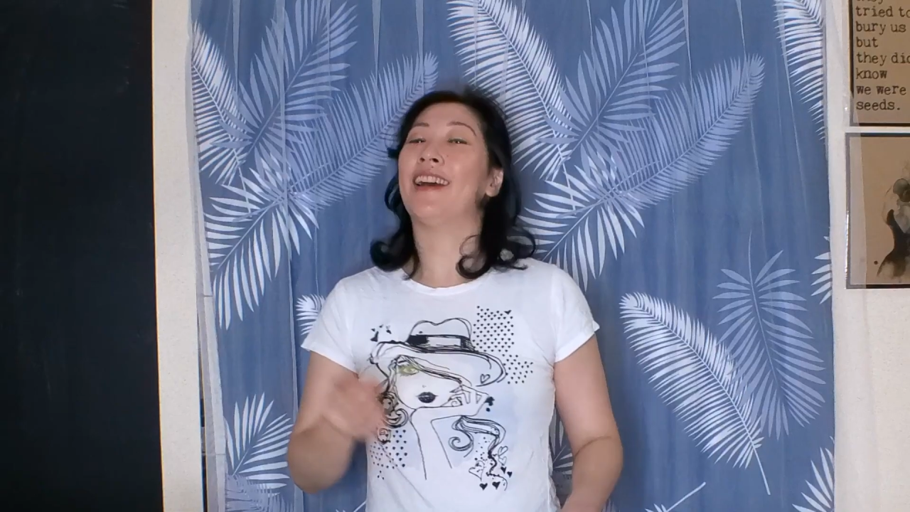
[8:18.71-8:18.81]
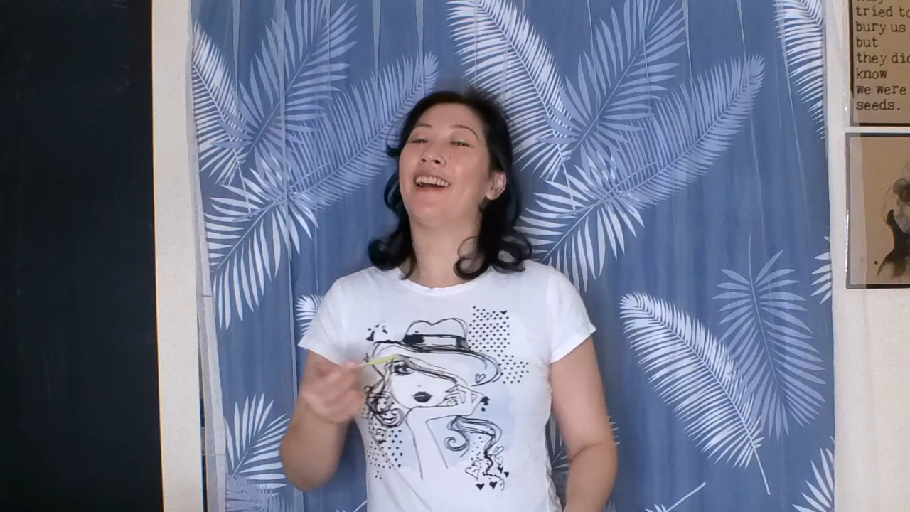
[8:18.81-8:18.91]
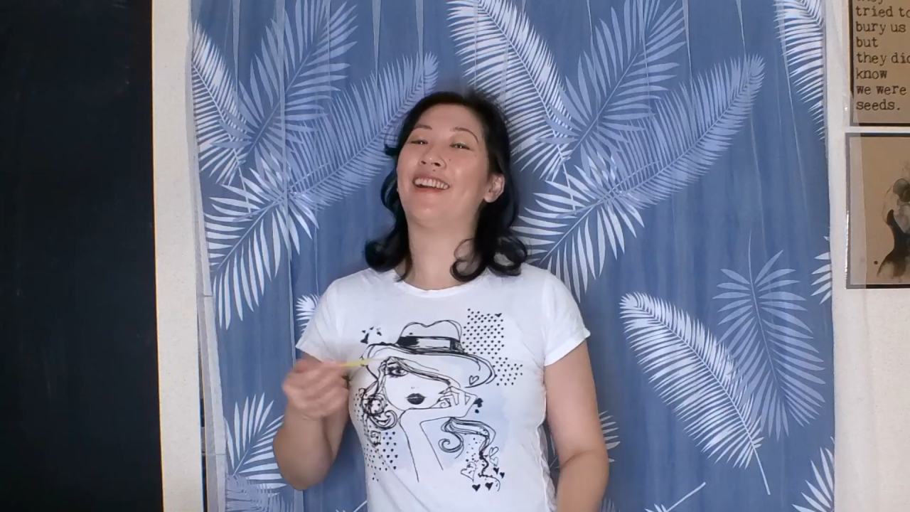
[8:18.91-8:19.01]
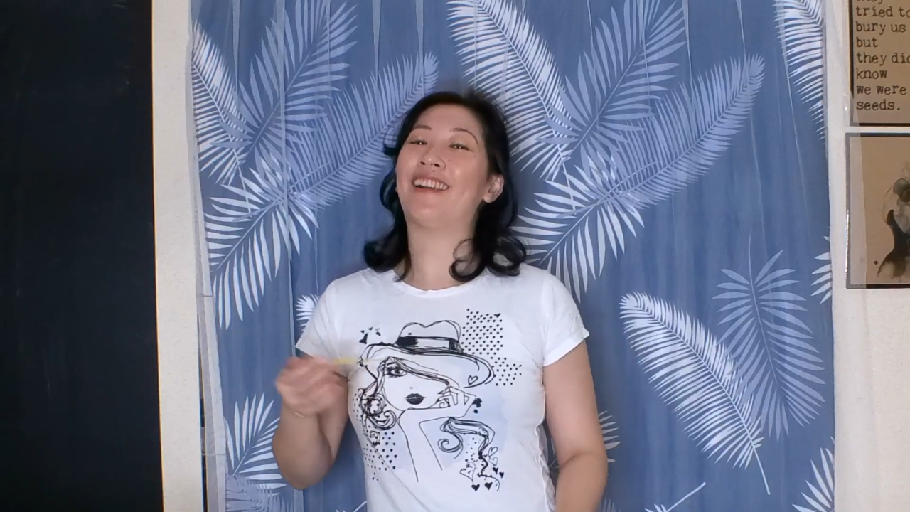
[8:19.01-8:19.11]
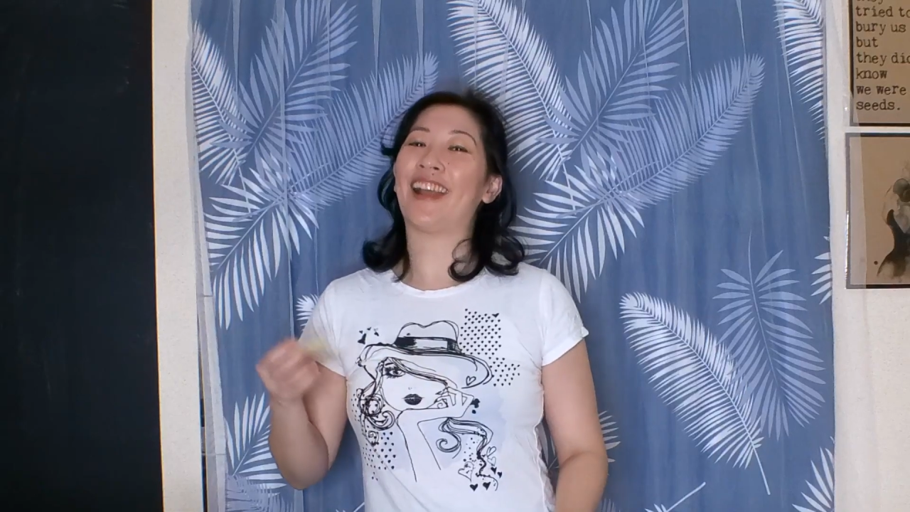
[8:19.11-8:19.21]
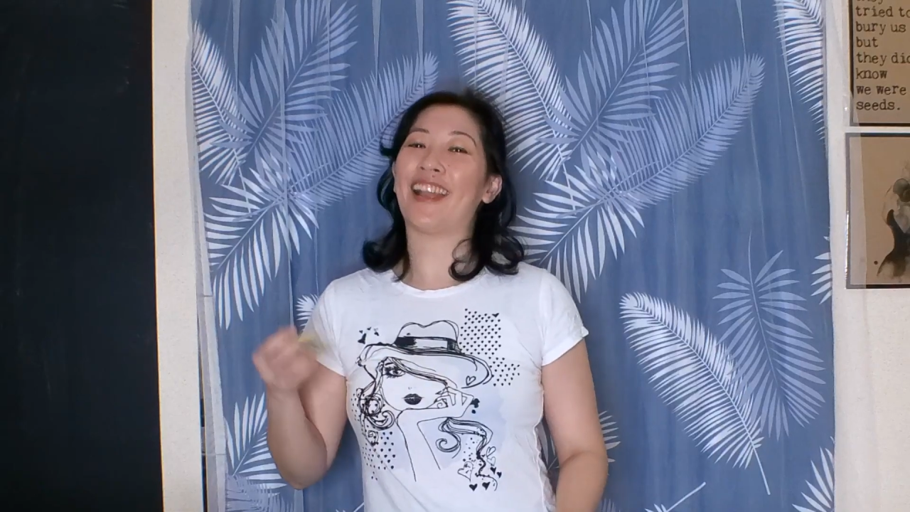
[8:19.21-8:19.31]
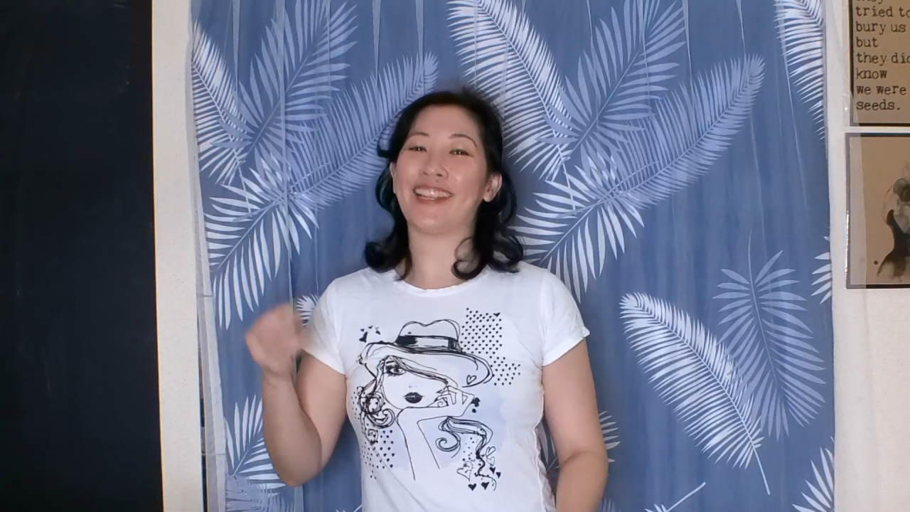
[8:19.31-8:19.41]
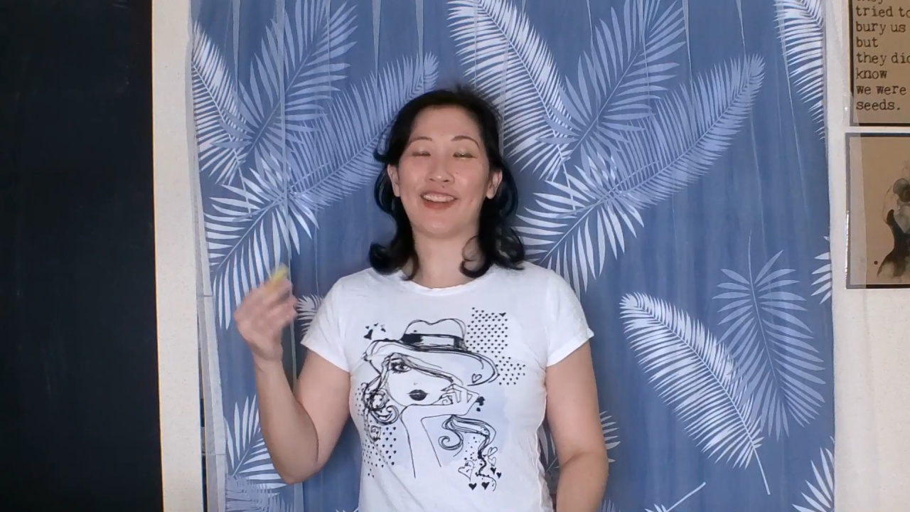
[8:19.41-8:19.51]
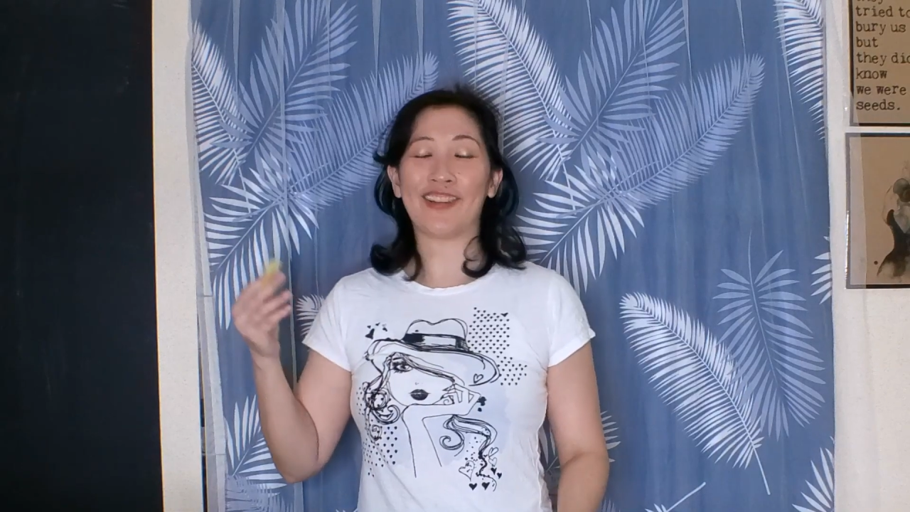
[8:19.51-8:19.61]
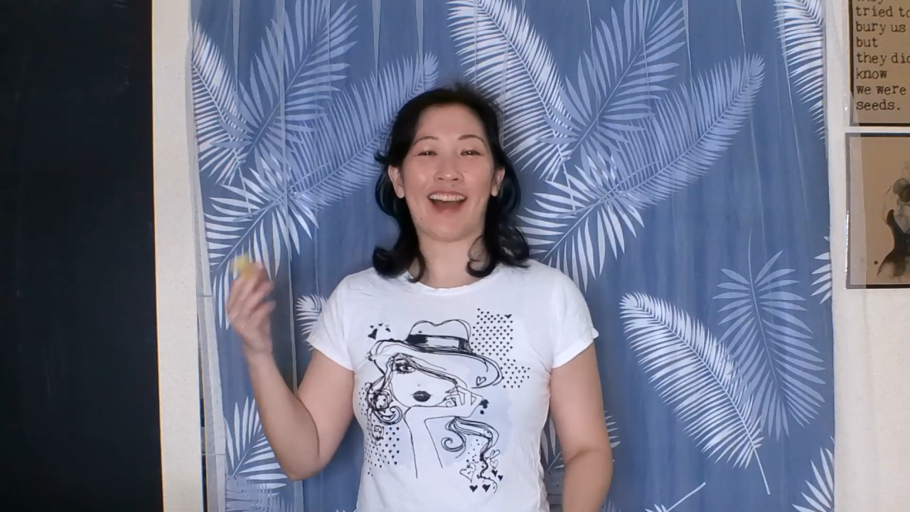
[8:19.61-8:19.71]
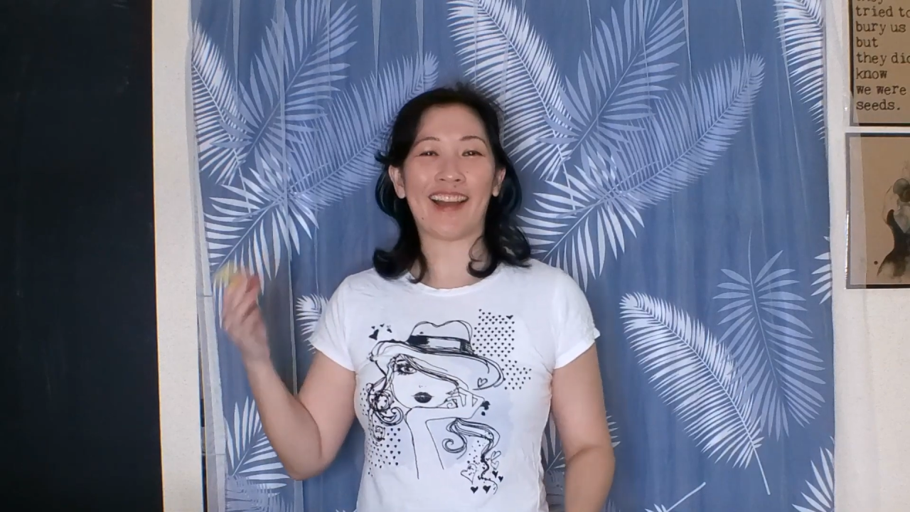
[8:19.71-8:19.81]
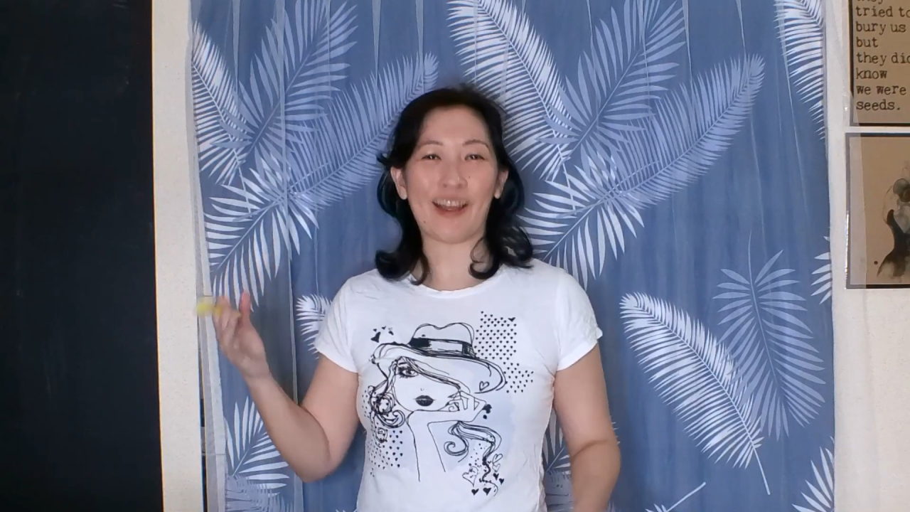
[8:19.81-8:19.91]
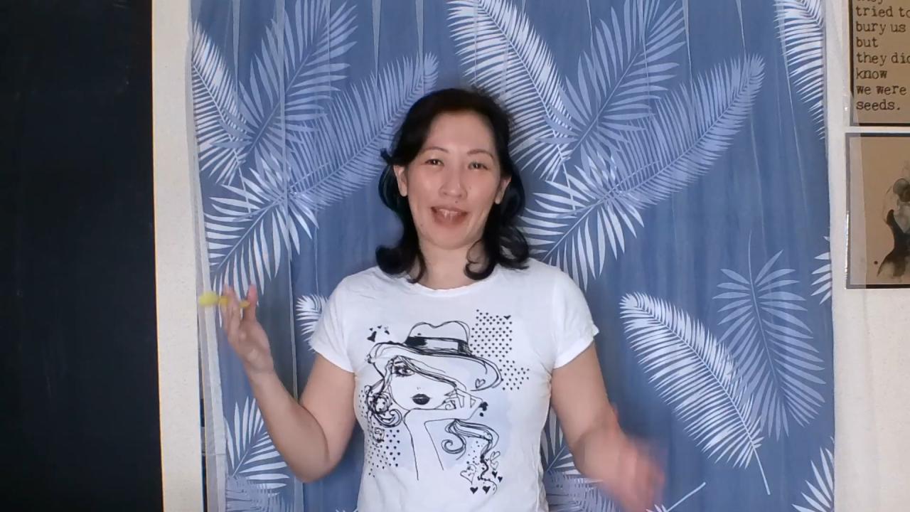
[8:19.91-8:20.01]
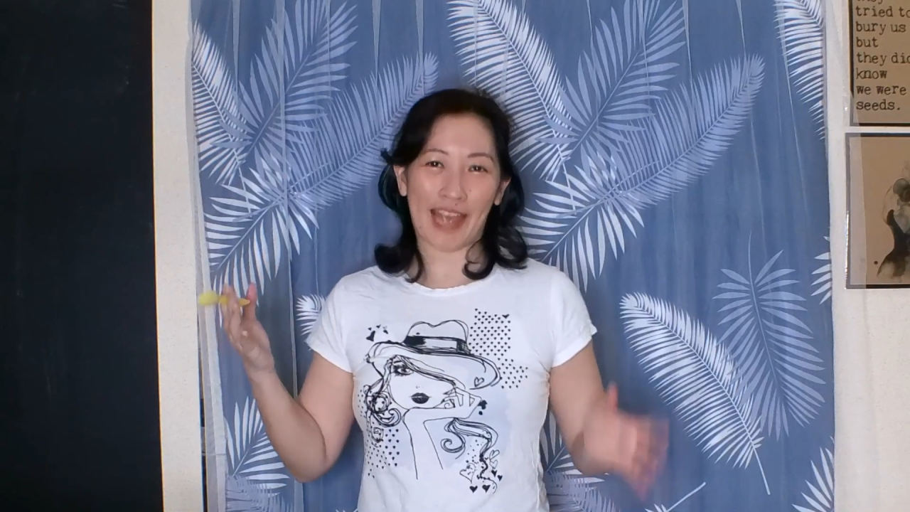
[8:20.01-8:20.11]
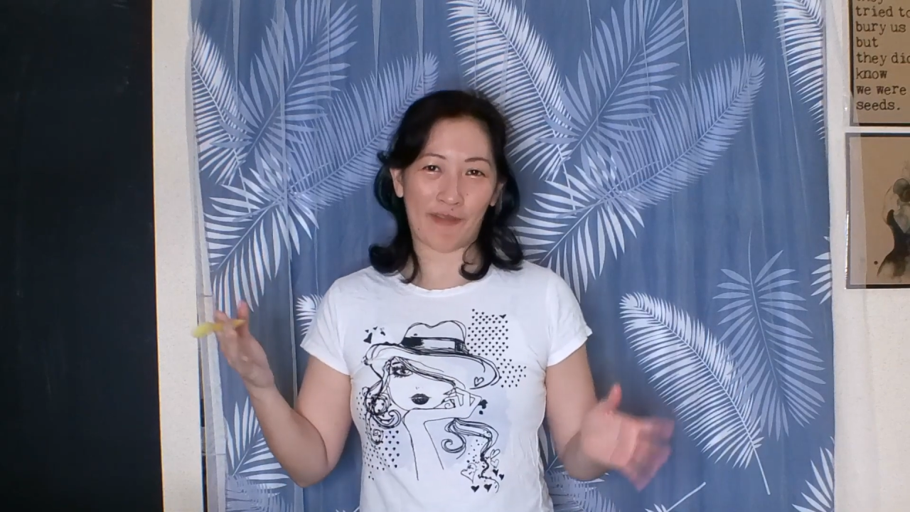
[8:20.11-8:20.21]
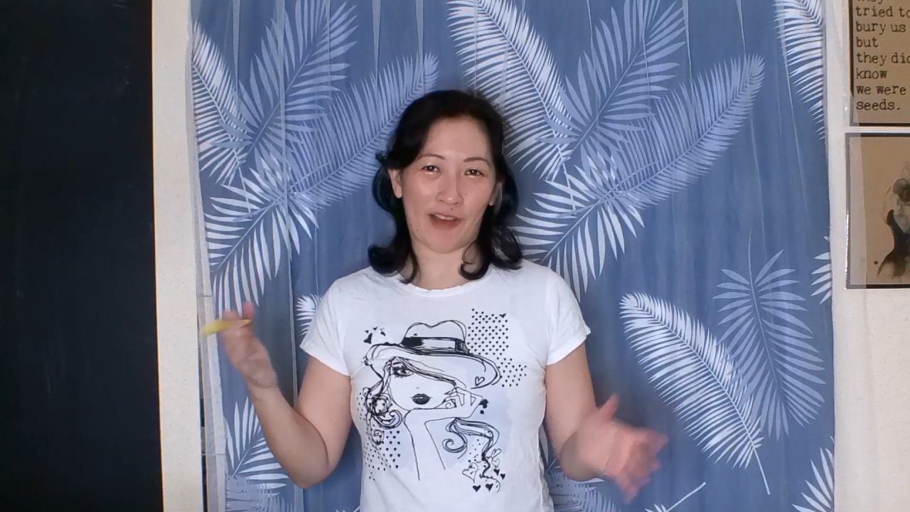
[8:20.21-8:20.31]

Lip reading: Alright, so now that we have